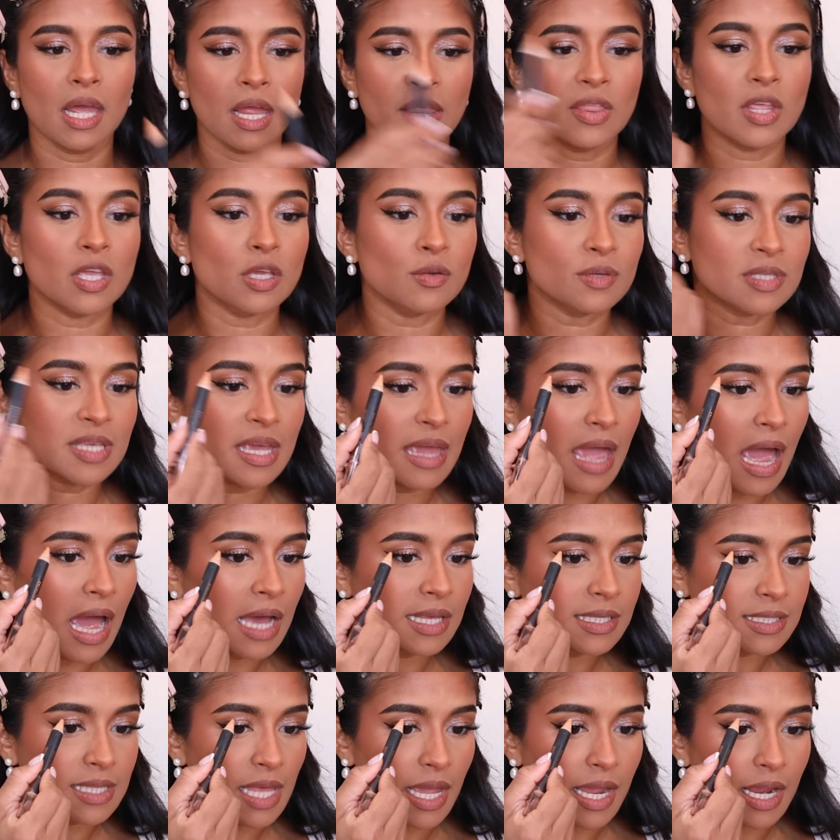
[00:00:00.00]
they use it
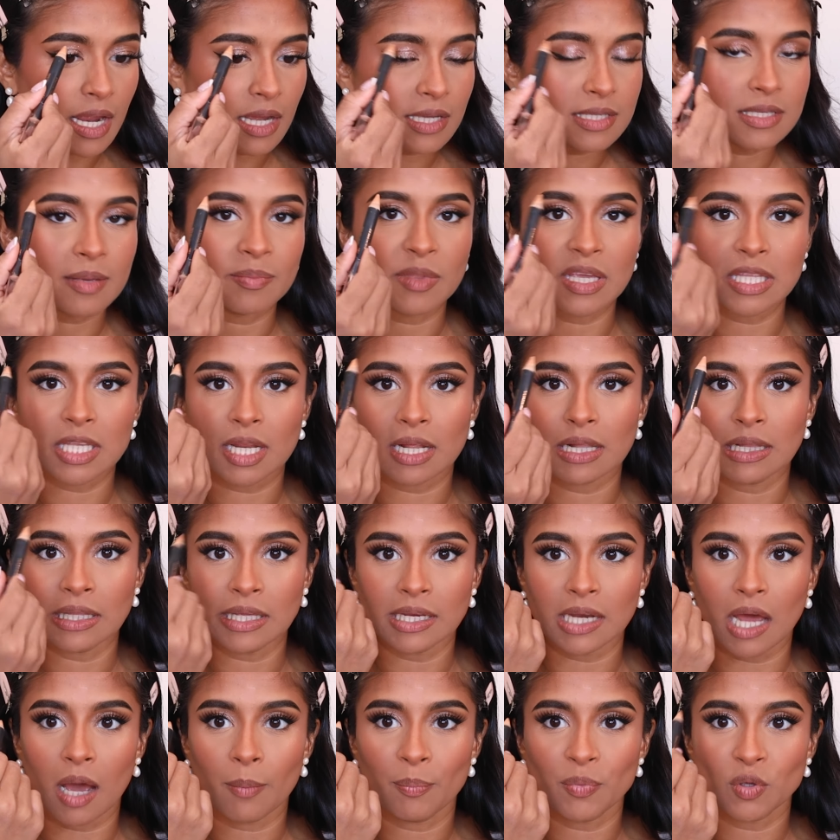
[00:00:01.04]
as like something to
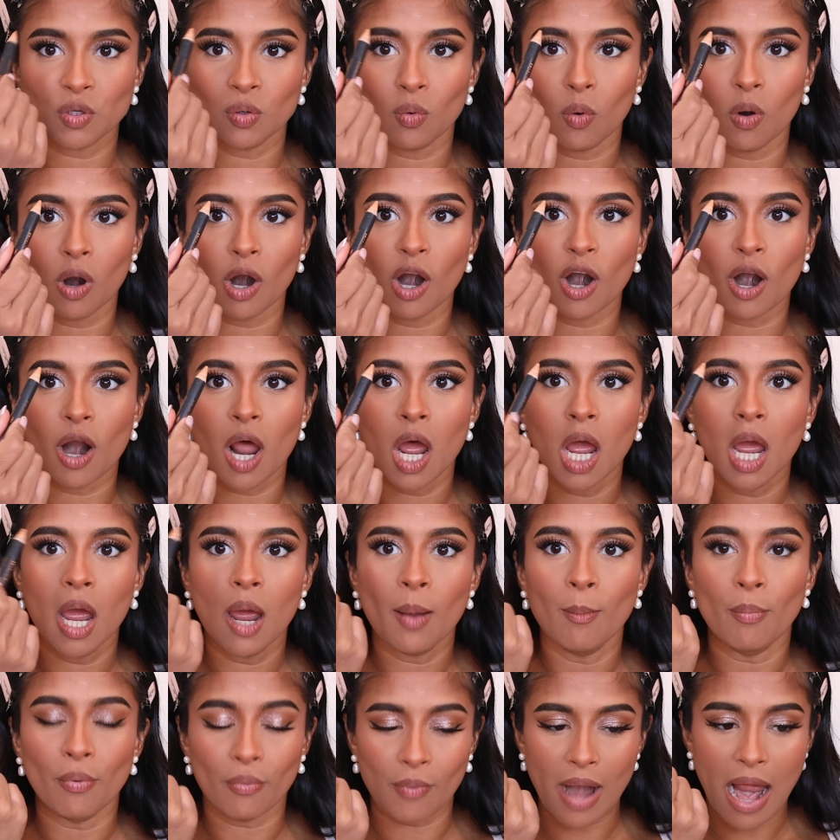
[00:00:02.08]
clean up your
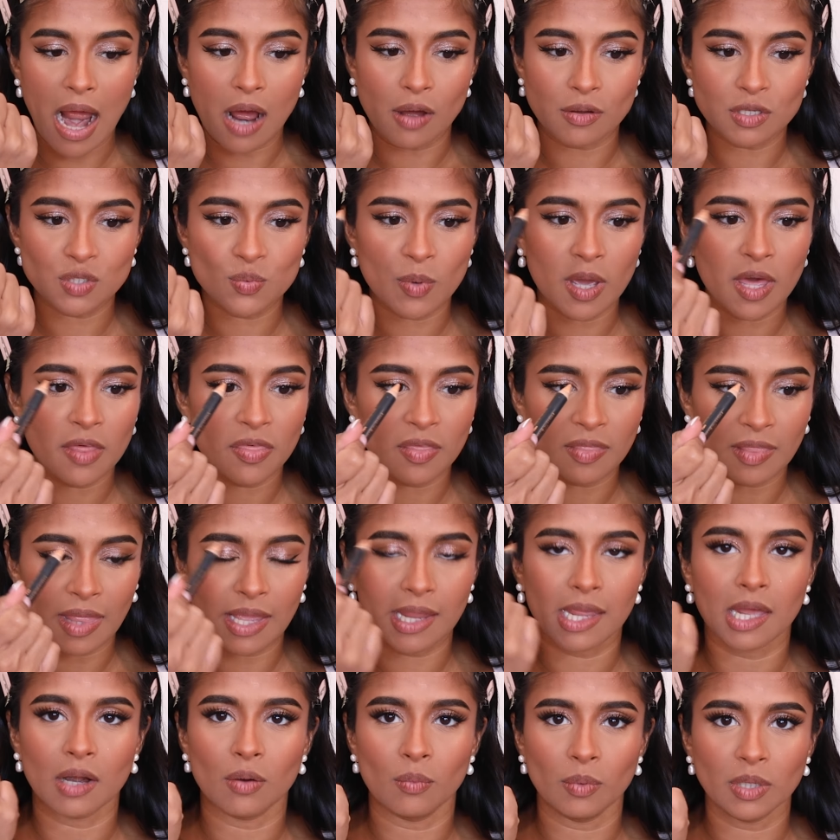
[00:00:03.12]
brows with and like
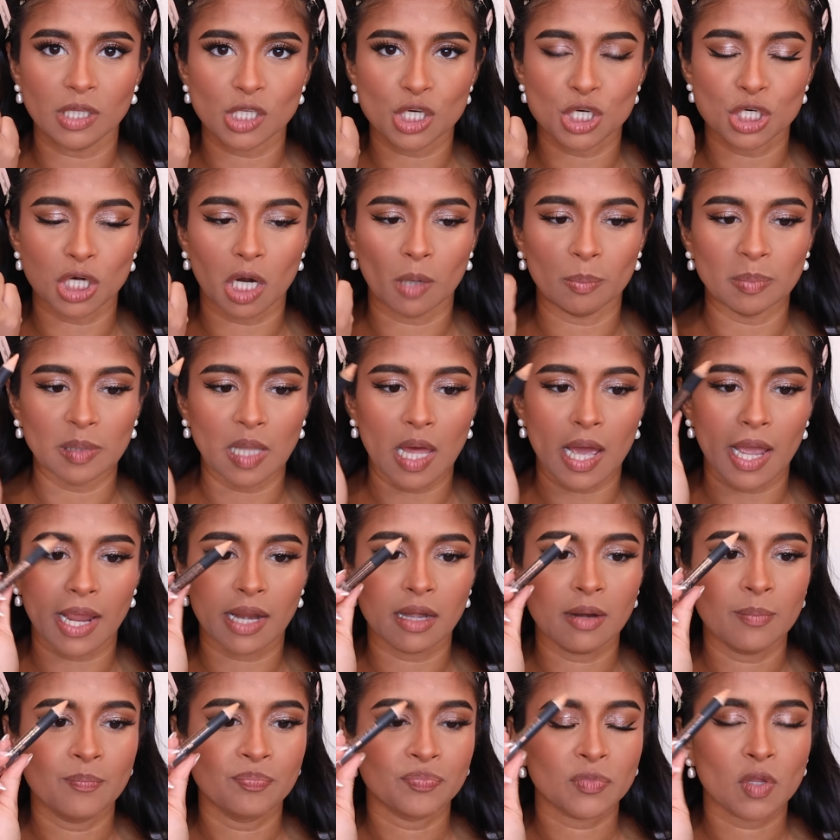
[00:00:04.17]
get a really sharp line,